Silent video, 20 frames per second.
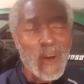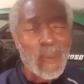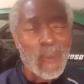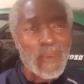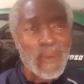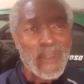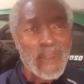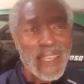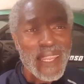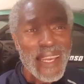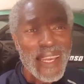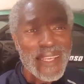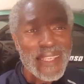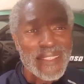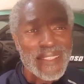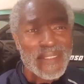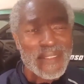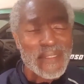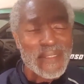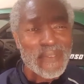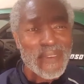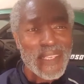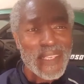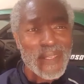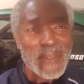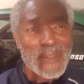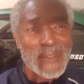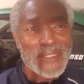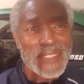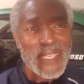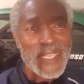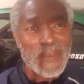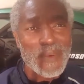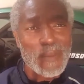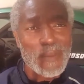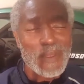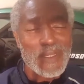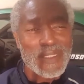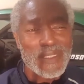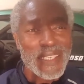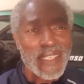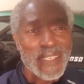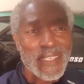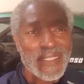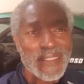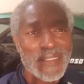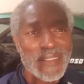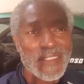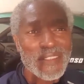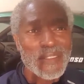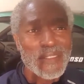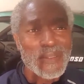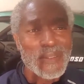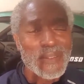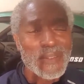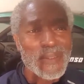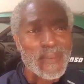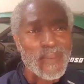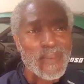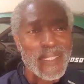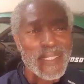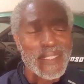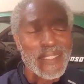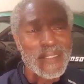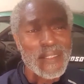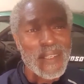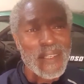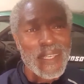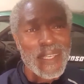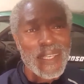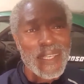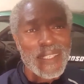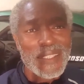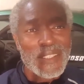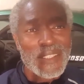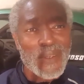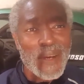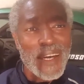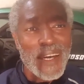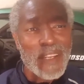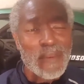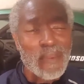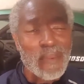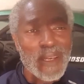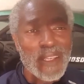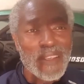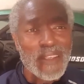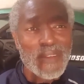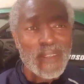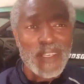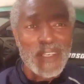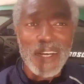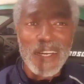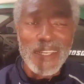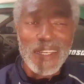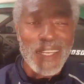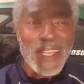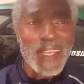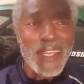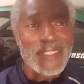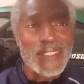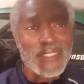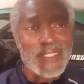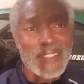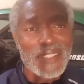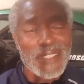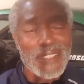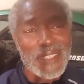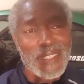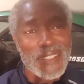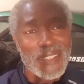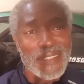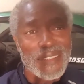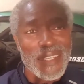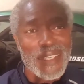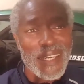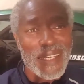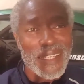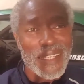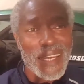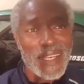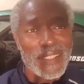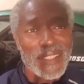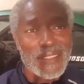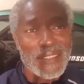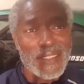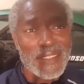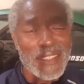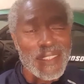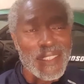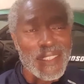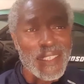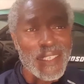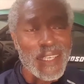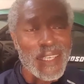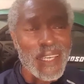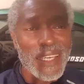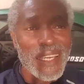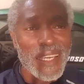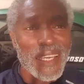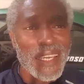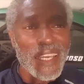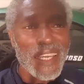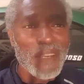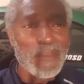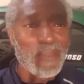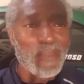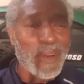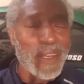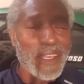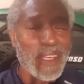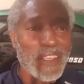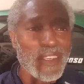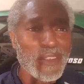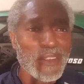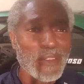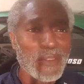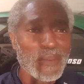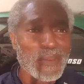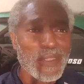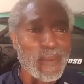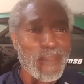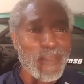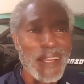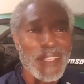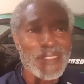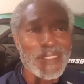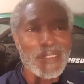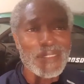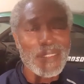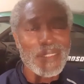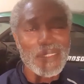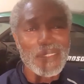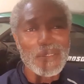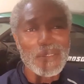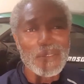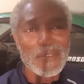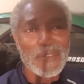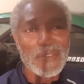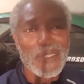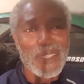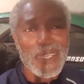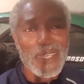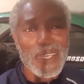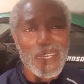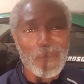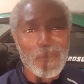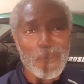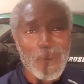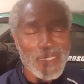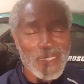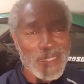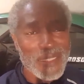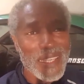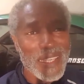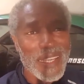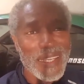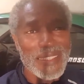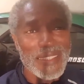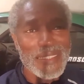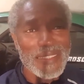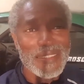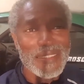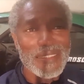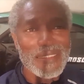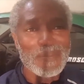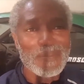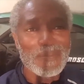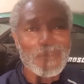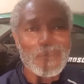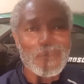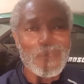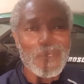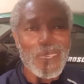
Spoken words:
We hope you like the videos that we're presenting to you. We try to bring you cutting edge technology and bringing you the best of Mustangs,